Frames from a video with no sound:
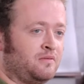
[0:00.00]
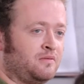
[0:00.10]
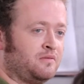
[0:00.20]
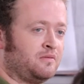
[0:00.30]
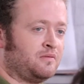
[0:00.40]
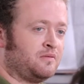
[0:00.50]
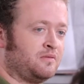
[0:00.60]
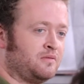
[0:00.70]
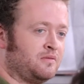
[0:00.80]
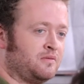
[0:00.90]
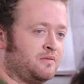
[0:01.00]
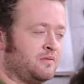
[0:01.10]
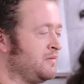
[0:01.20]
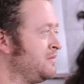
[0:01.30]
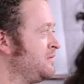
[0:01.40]

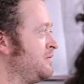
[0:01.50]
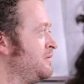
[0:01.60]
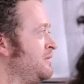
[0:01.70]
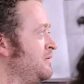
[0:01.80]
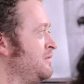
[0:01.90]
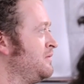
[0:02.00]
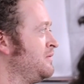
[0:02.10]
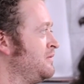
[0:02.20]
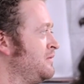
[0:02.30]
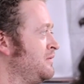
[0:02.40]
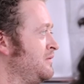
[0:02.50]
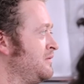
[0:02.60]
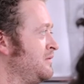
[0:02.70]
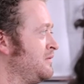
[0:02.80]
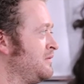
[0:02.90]
[no speech]